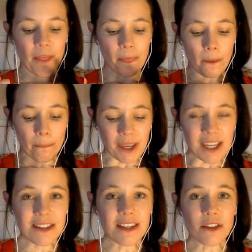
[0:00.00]
the
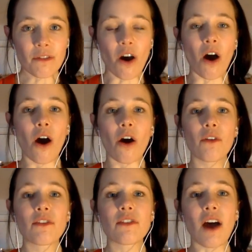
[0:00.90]
pieces of art
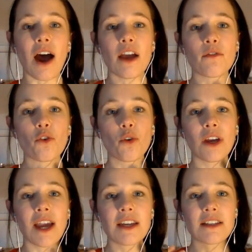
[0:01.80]
that I have
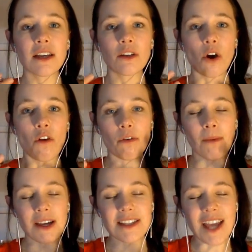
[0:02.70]
created over
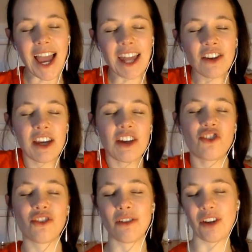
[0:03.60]
my 10-year
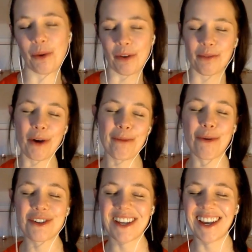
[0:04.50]
journey with my
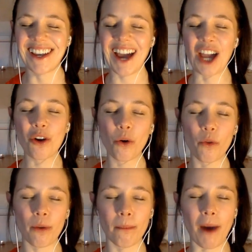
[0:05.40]
body. I call
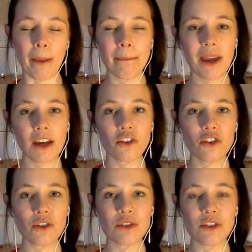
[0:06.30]
them my
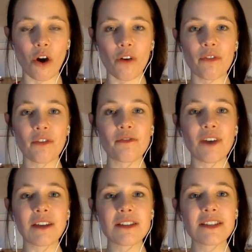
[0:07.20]
pictures of the
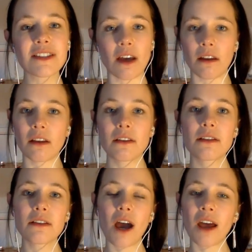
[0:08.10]
felt
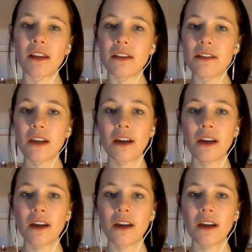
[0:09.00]
sense, and